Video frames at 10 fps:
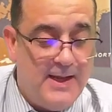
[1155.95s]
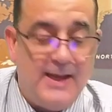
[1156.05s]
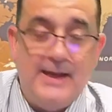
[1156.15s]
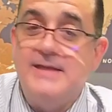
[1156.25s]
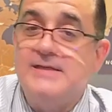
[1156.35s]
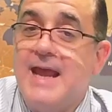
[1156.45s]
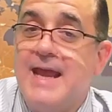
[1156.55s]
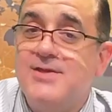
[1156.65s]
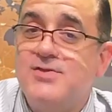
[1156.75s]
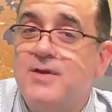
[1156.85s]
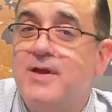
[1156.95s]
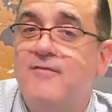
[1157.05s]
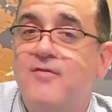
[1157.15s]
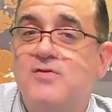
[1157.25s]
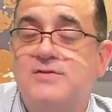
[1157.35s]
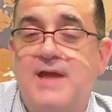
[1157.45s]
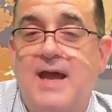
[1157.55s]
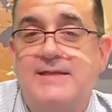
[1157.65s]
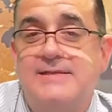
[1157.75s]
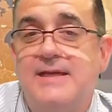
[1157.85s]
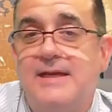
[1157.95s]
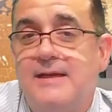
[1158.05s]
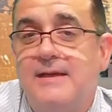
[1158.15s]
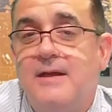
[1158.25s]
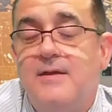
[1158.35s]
And he's answering in verse 19